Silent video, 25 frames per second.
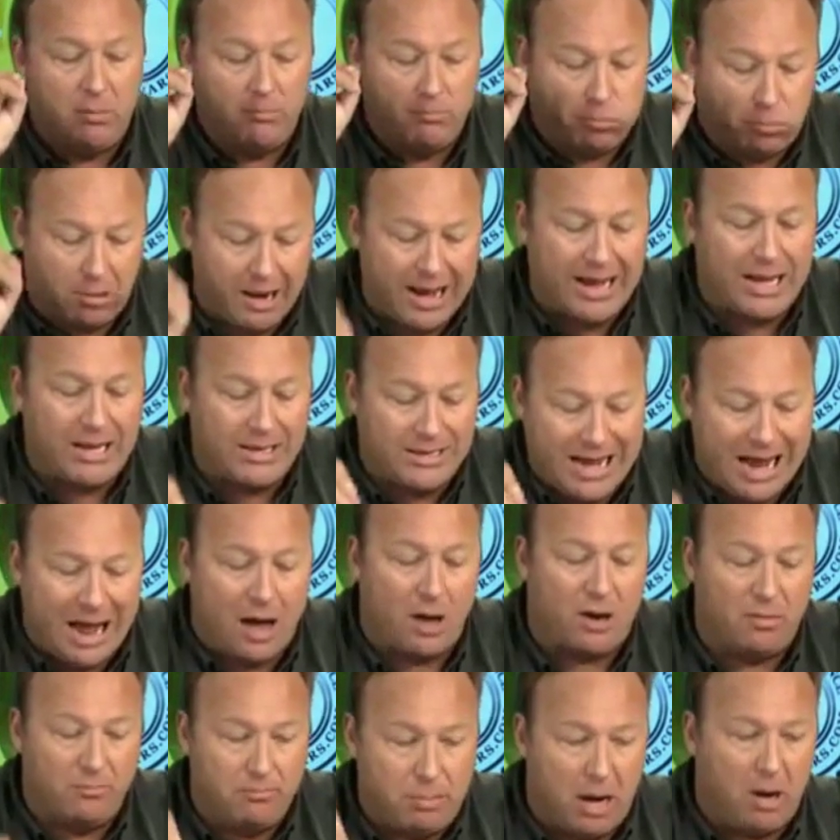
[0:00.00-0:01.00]
Break
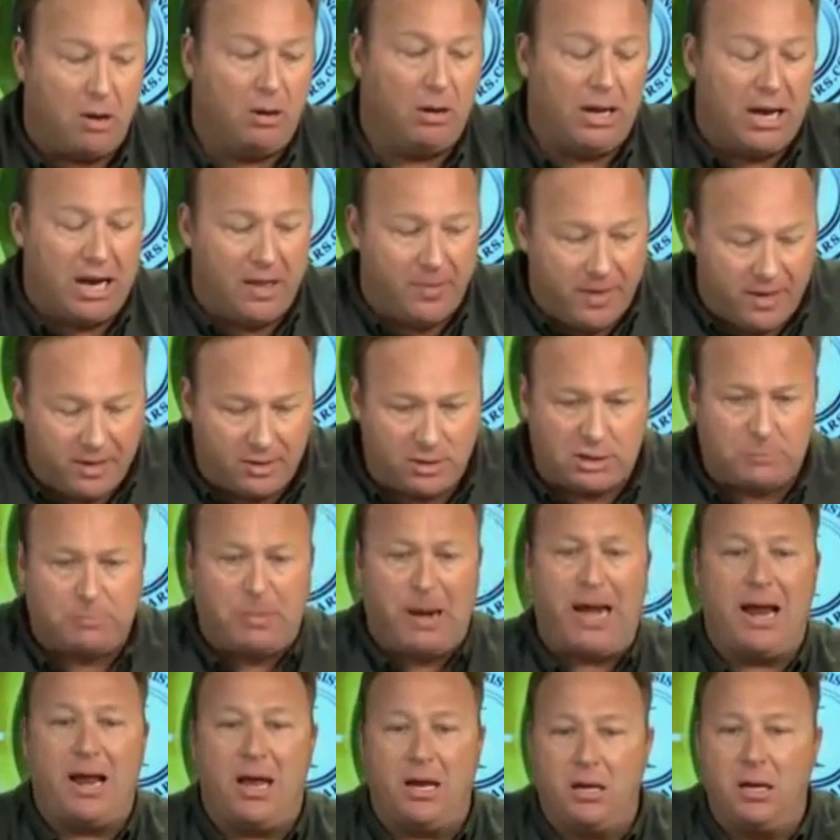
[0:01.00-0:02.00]
down Ebola and then
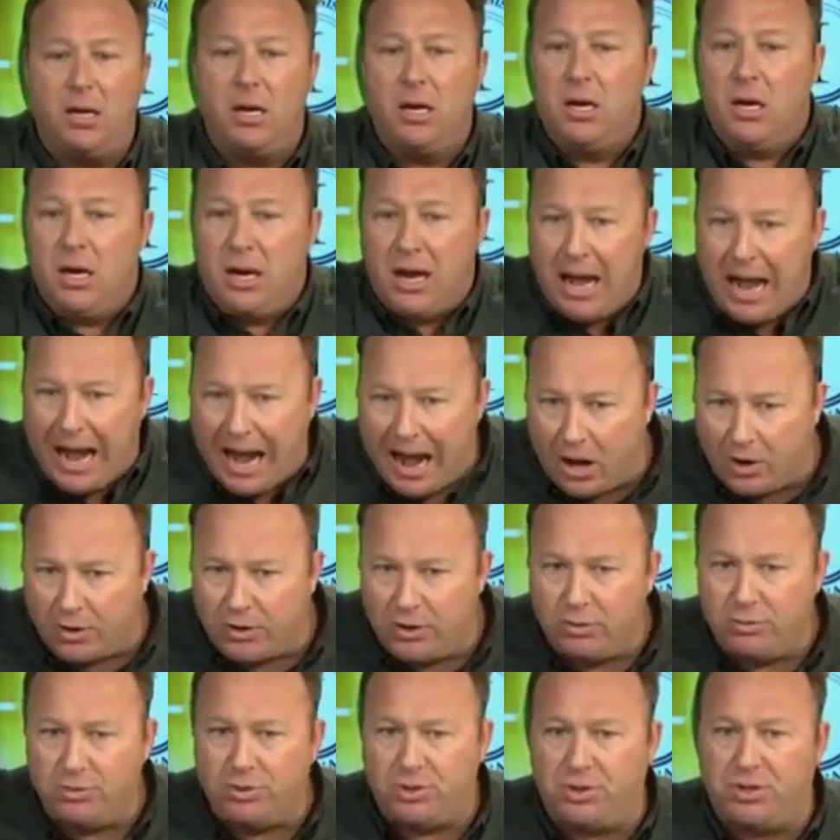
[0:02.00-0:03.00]
expand how
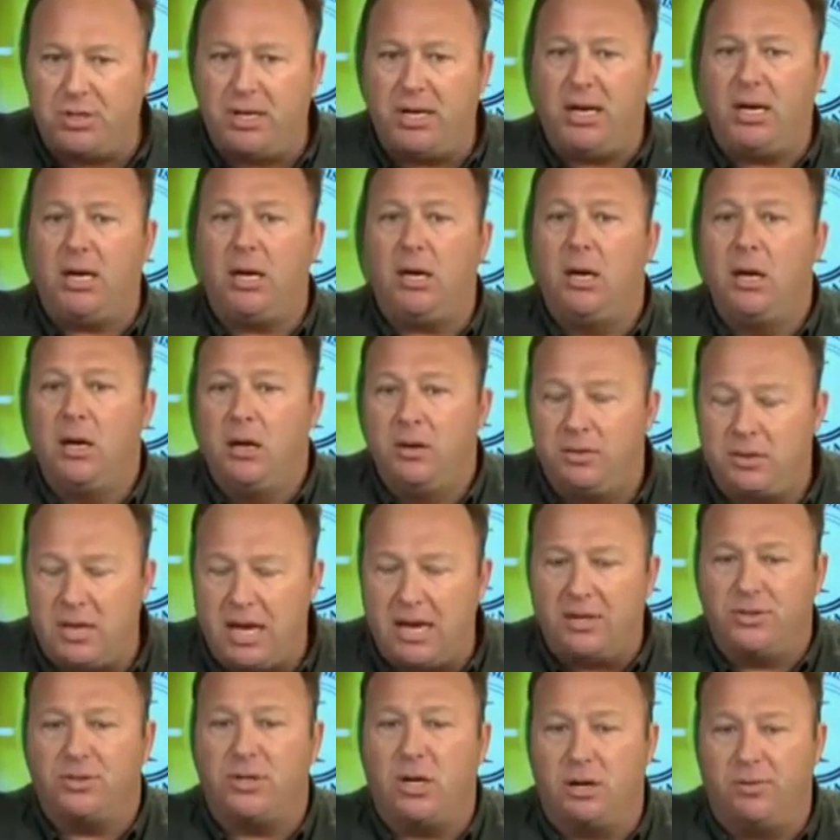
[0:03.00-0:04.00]
you see
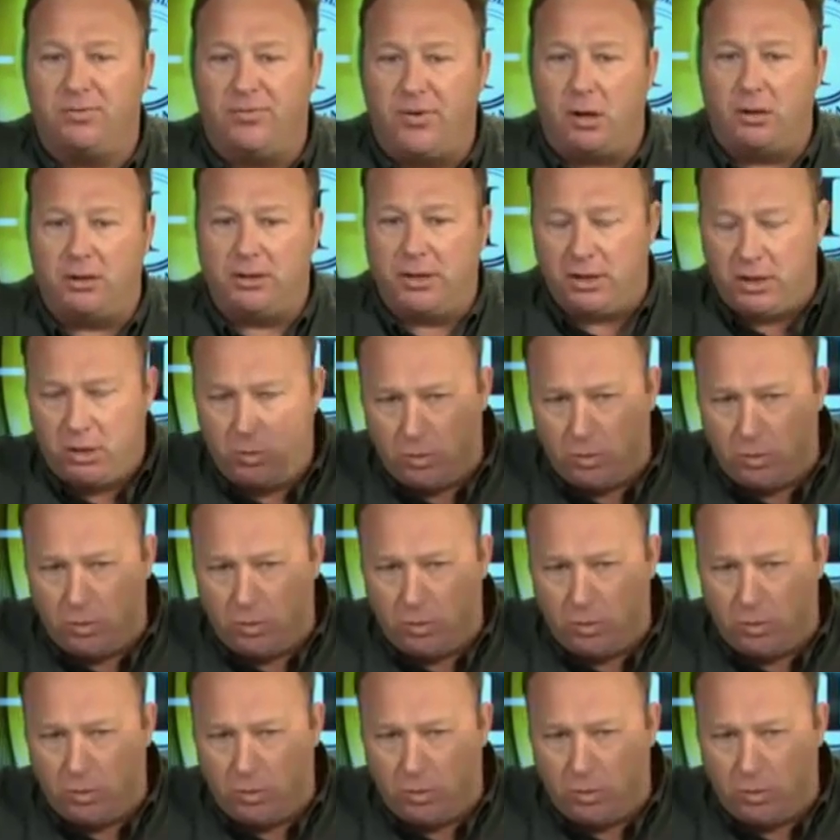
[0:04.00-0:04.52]
things unfolding.